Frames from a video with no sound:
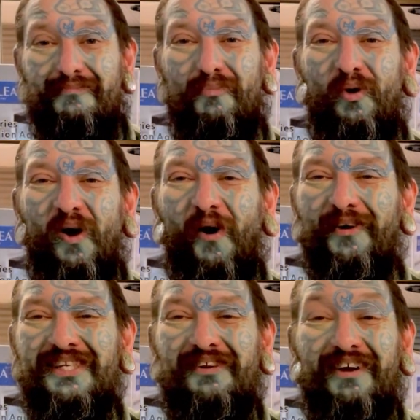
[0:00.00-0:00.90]
More
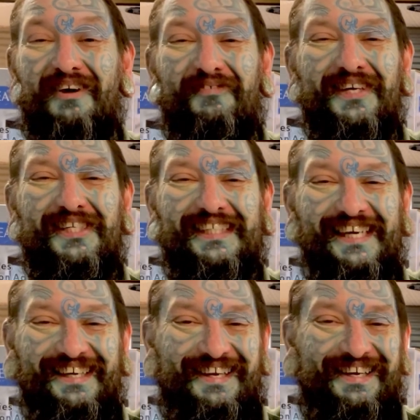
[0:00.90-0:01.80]
orangey red fish.
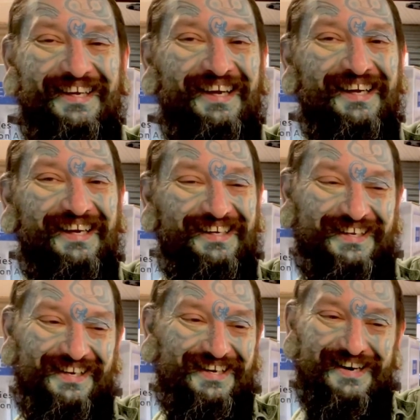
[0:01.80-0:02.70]

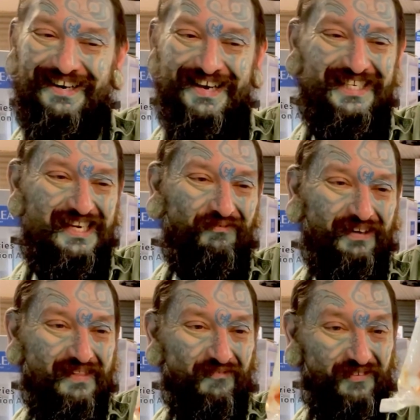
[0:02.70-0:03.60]
It's
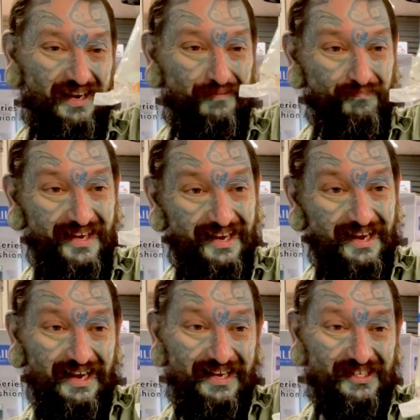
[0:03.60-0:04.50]
definitely the theme.
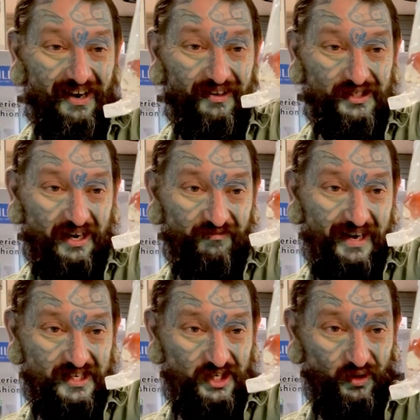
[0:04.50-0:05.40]
So it looks like
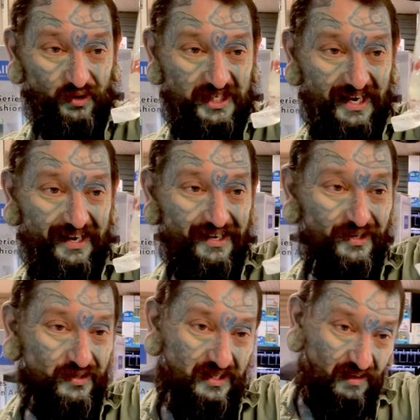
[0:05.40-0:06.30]
red
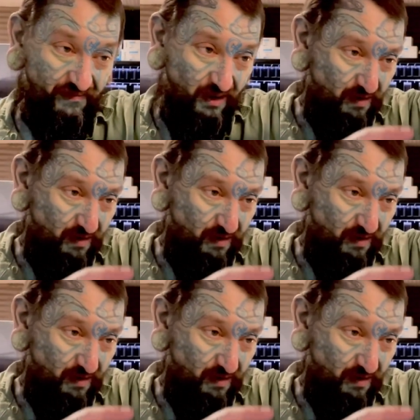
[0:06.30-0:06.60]
swordtails. There's a few